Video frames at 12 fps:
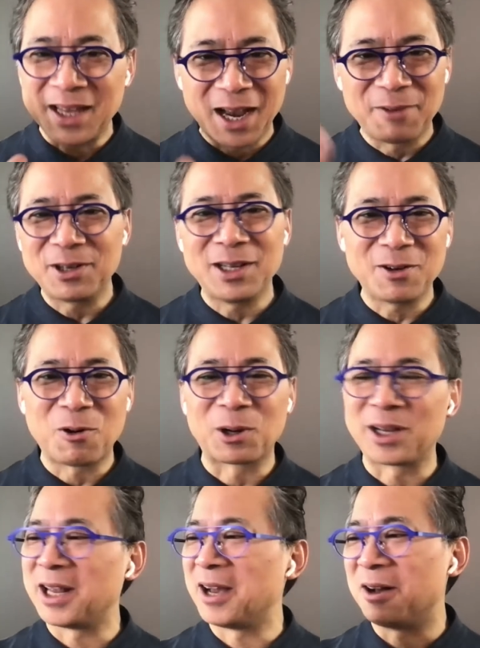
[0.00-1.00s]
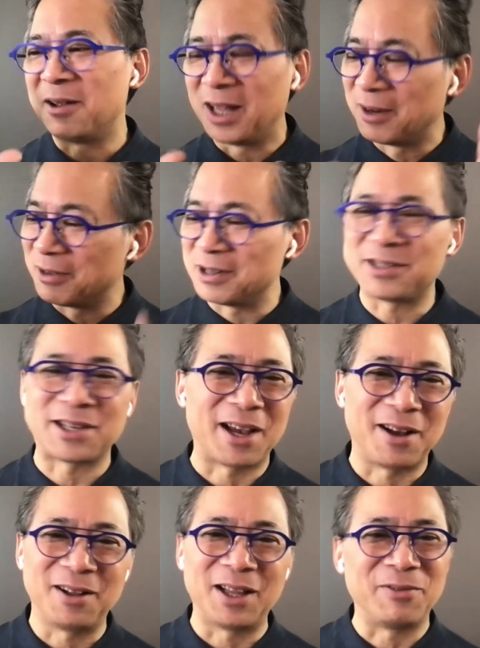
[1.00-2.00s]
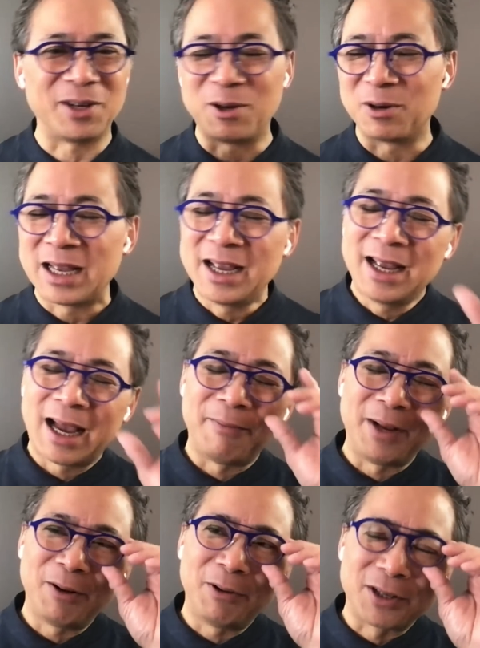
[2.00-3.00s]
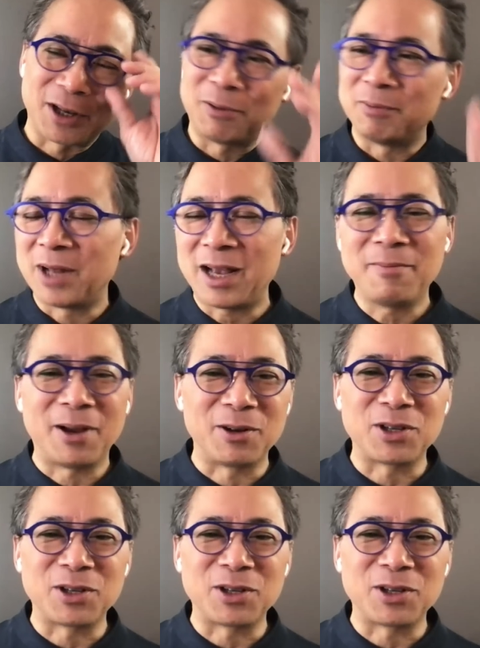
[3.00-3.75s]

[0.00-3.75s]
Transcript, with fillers: Every organelle, every cell, I mean, it was a nightmare.